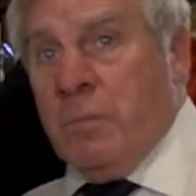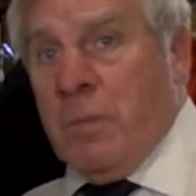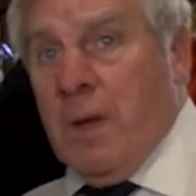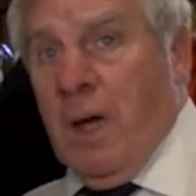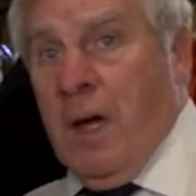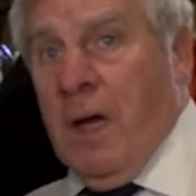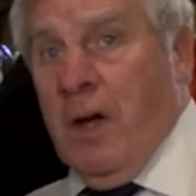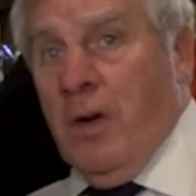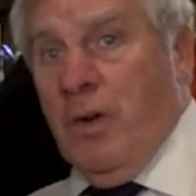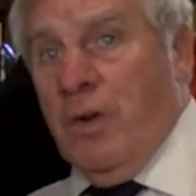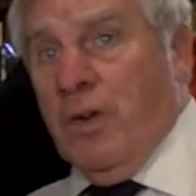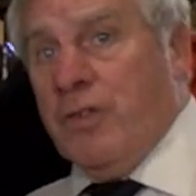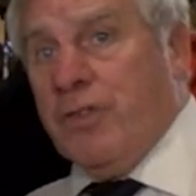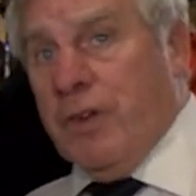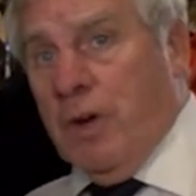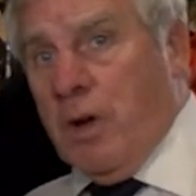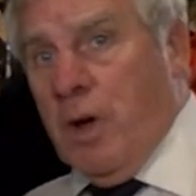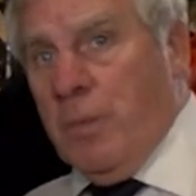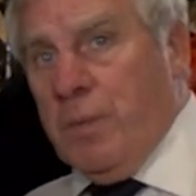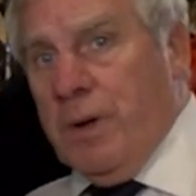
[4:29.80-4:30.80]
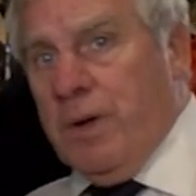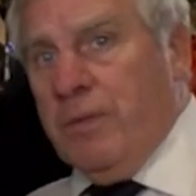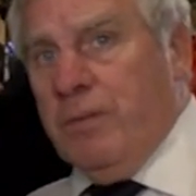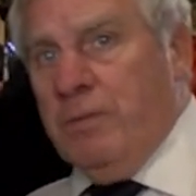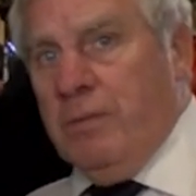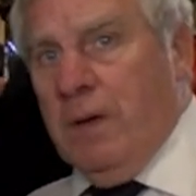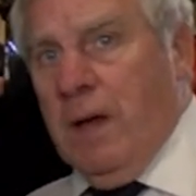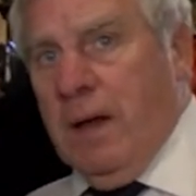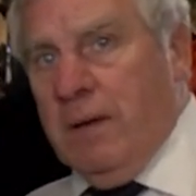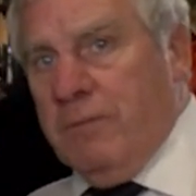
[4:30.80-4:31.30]
who used to come
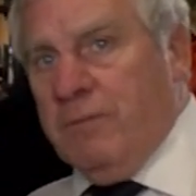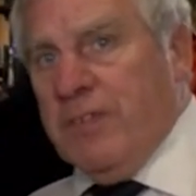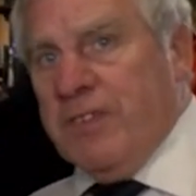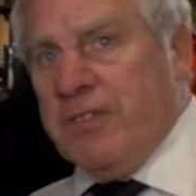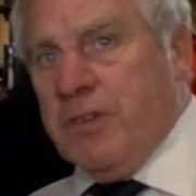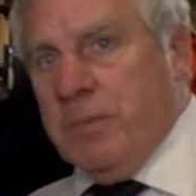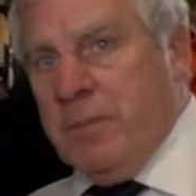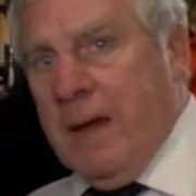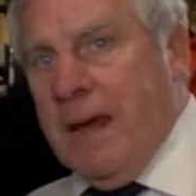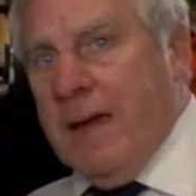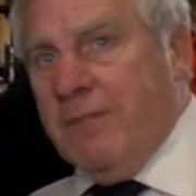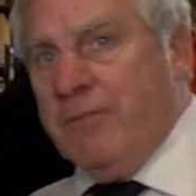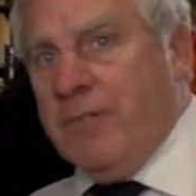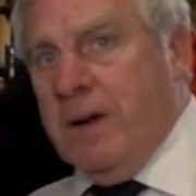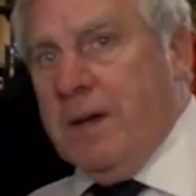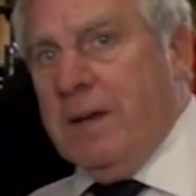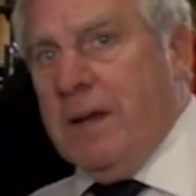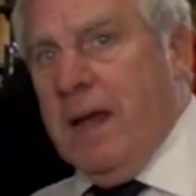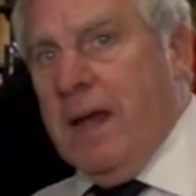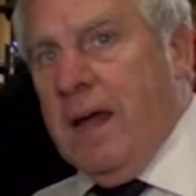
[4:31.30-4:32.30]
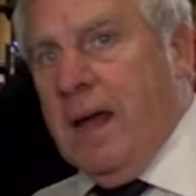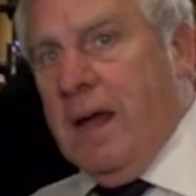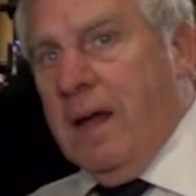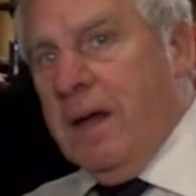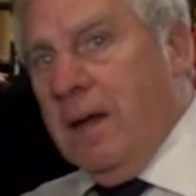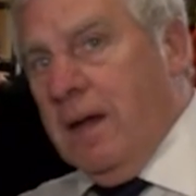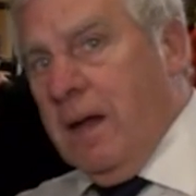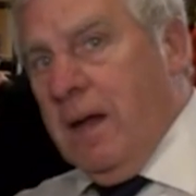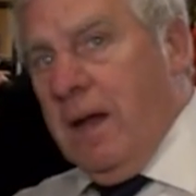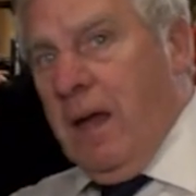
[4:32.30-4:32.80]
and visit me every day,
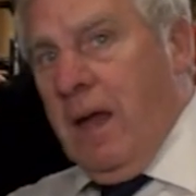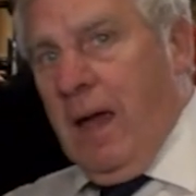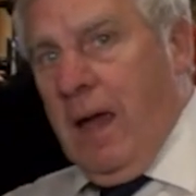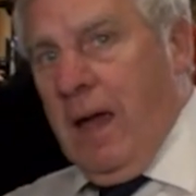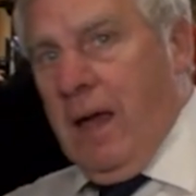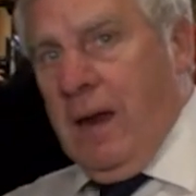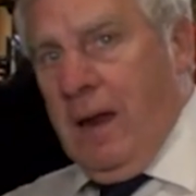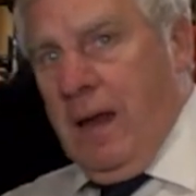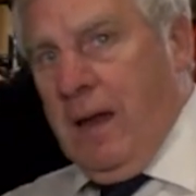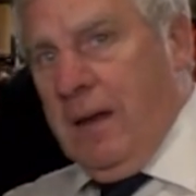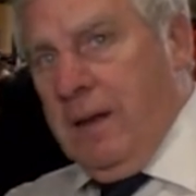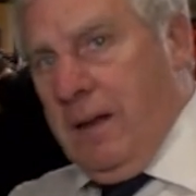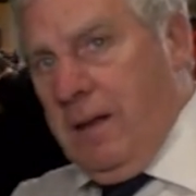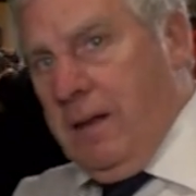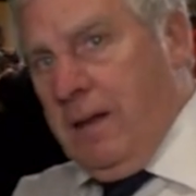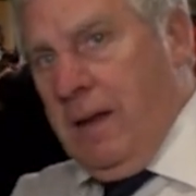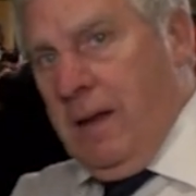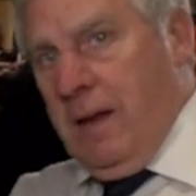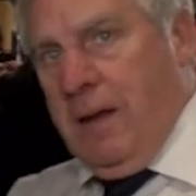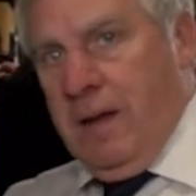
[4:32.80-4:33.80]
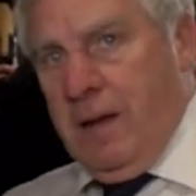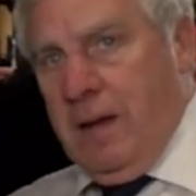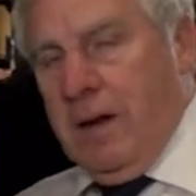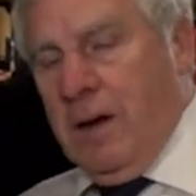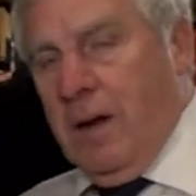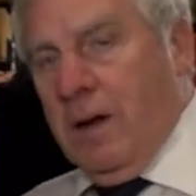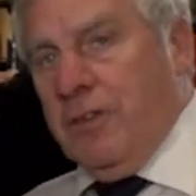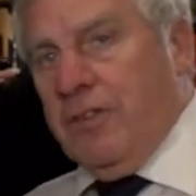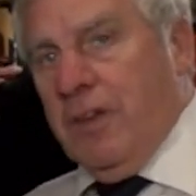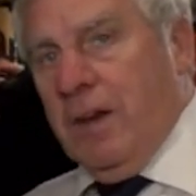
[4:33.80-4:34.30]
and
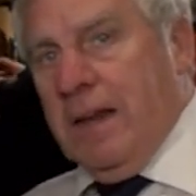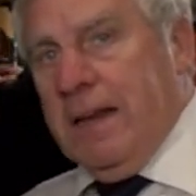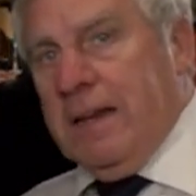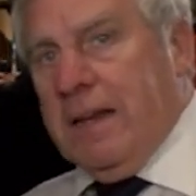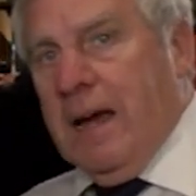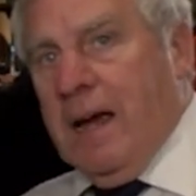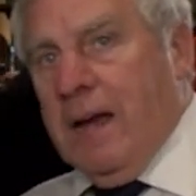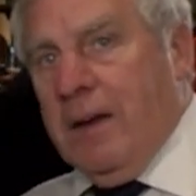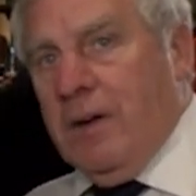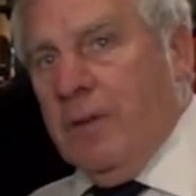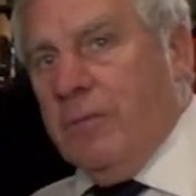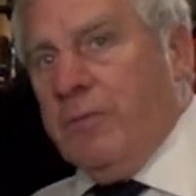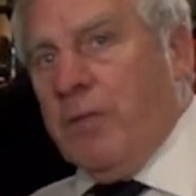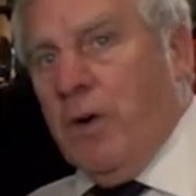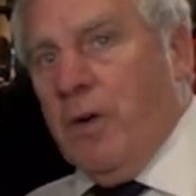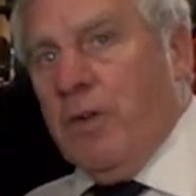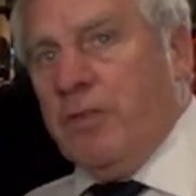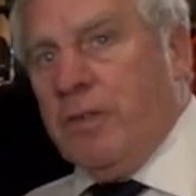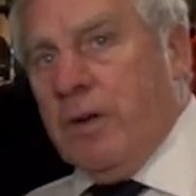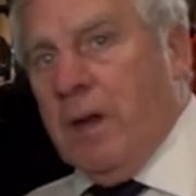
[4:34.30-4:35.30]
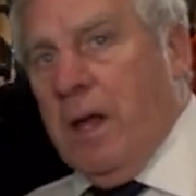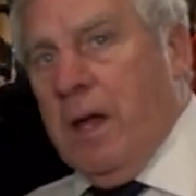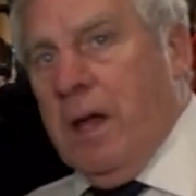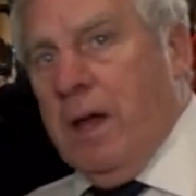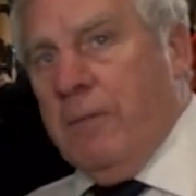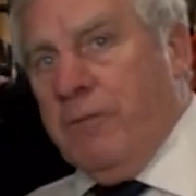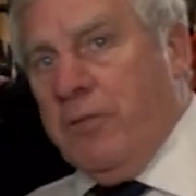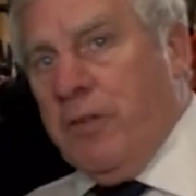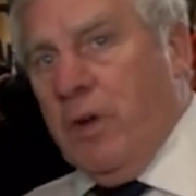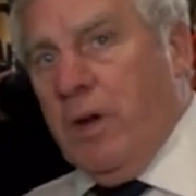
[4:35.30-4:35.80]
until he died, unfortunately,
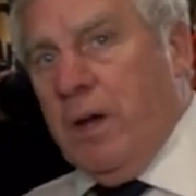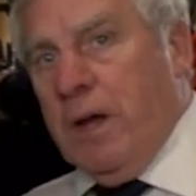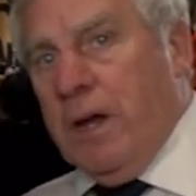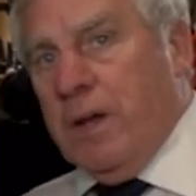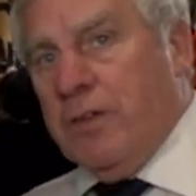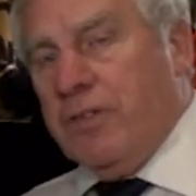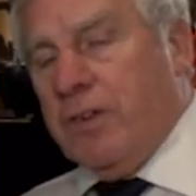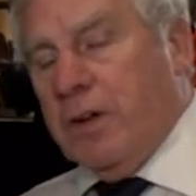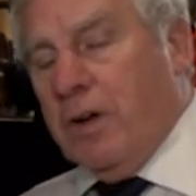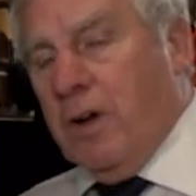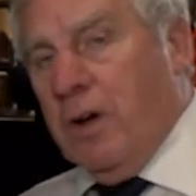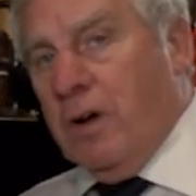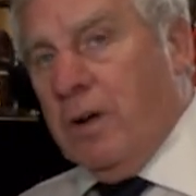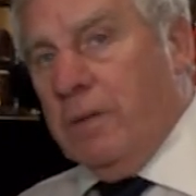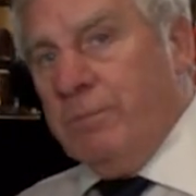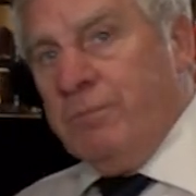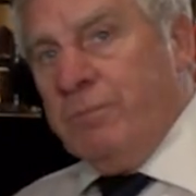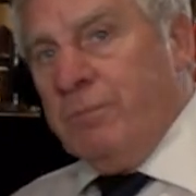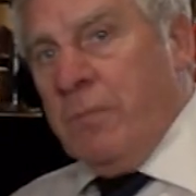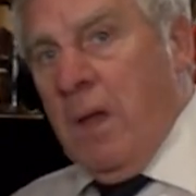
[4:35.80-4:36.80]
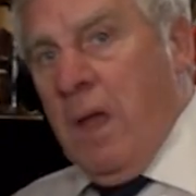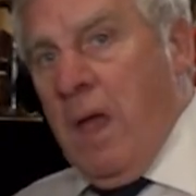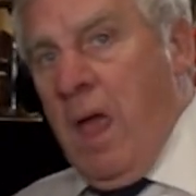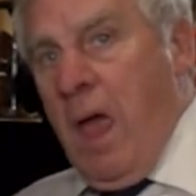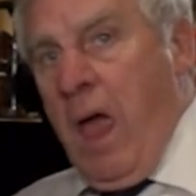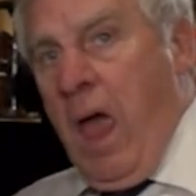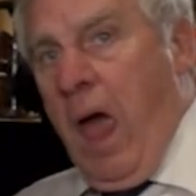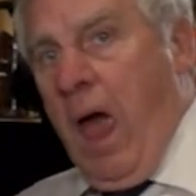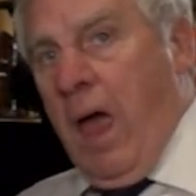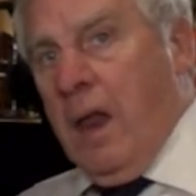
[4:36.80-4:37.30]
a few years ago.
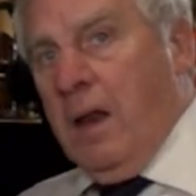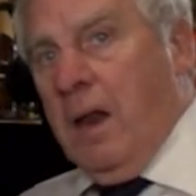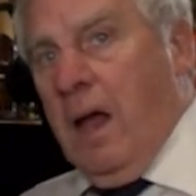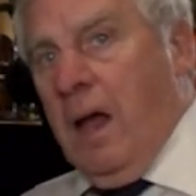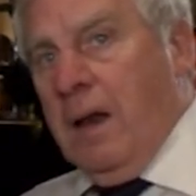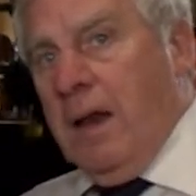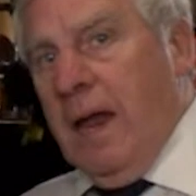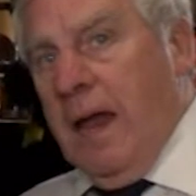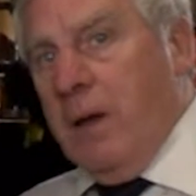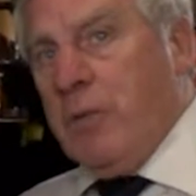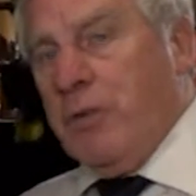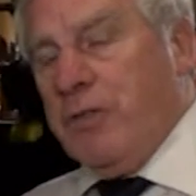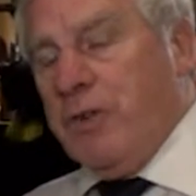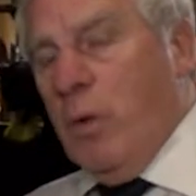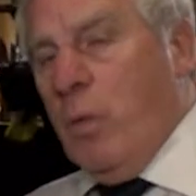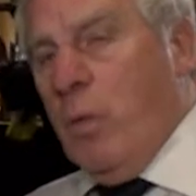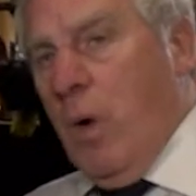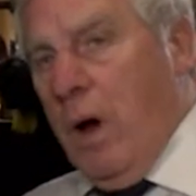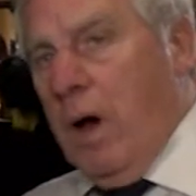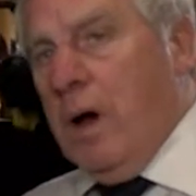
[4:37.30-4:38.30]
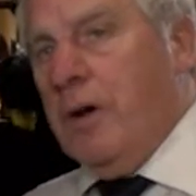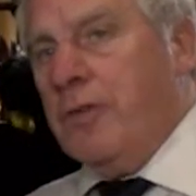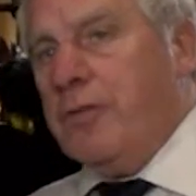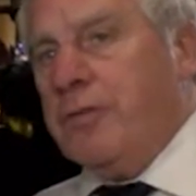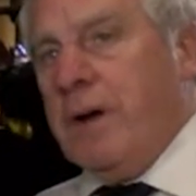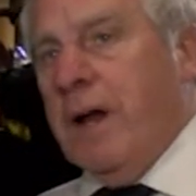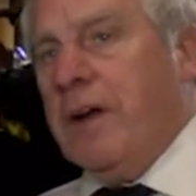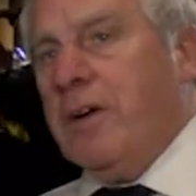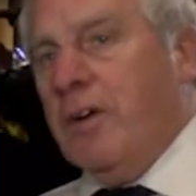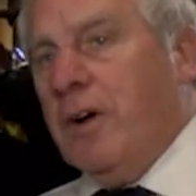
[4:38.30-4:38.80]
And he was a world
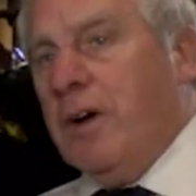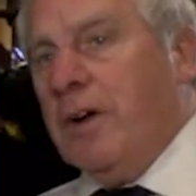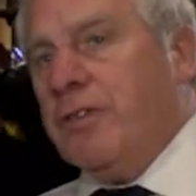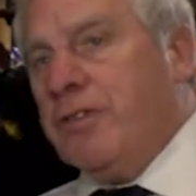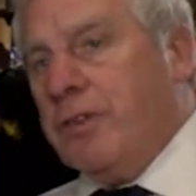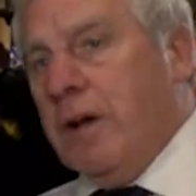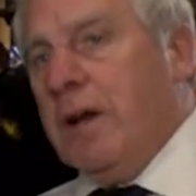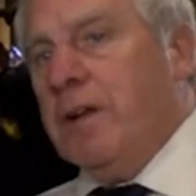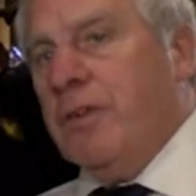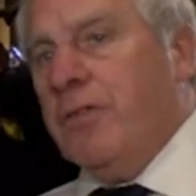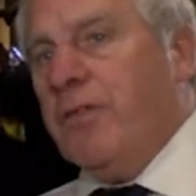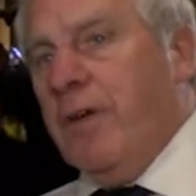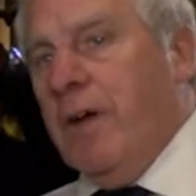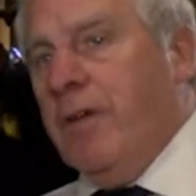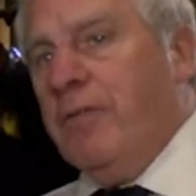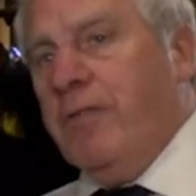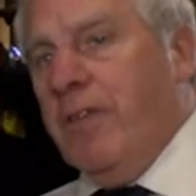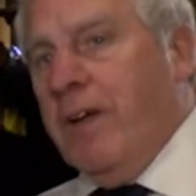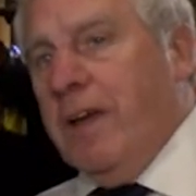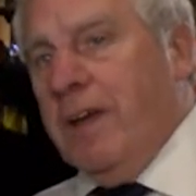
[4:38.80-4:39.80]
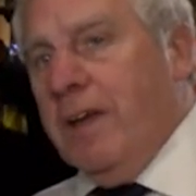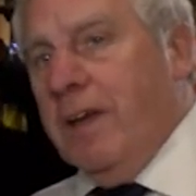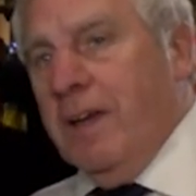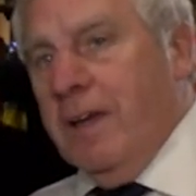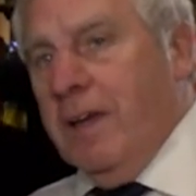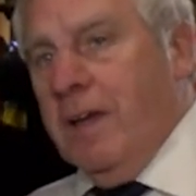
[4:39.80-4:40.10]
record transfer fee,